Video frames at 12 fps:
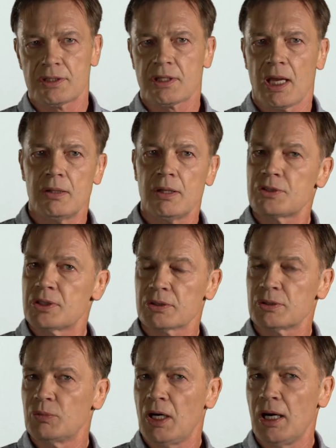They say no
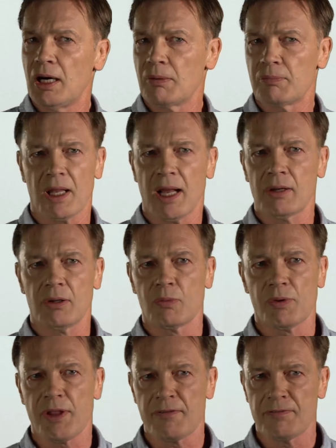children were harmed, but
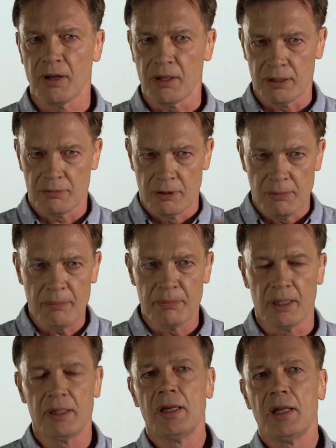how long were they followed?
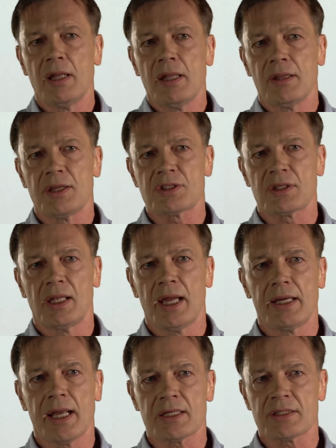Remember, this
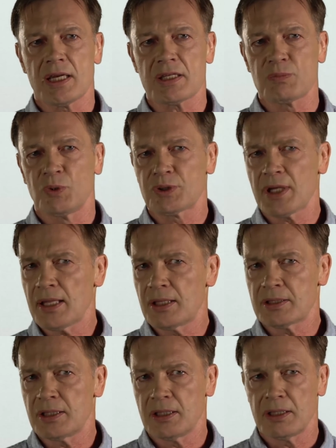delayed excess
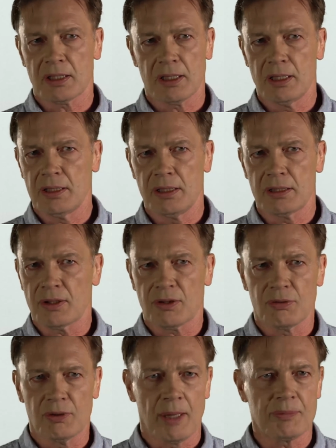mortality had occurred
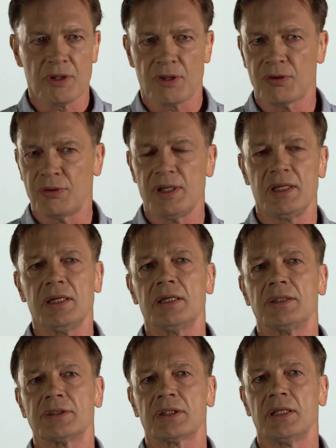into up to three
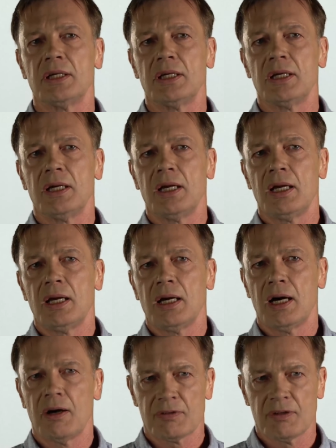years
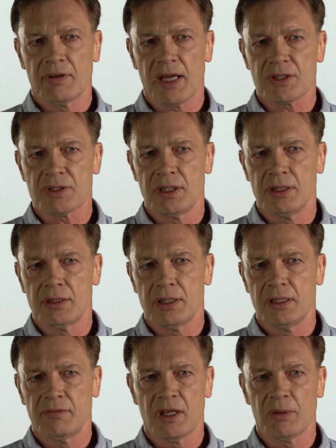after
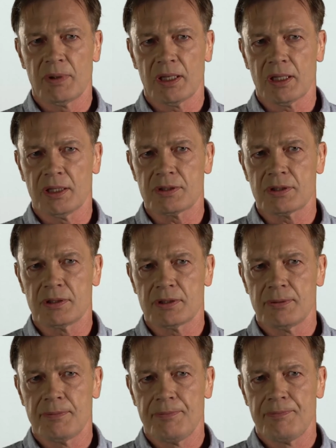vaccine in developing
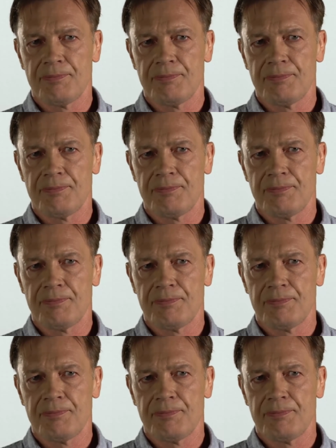countries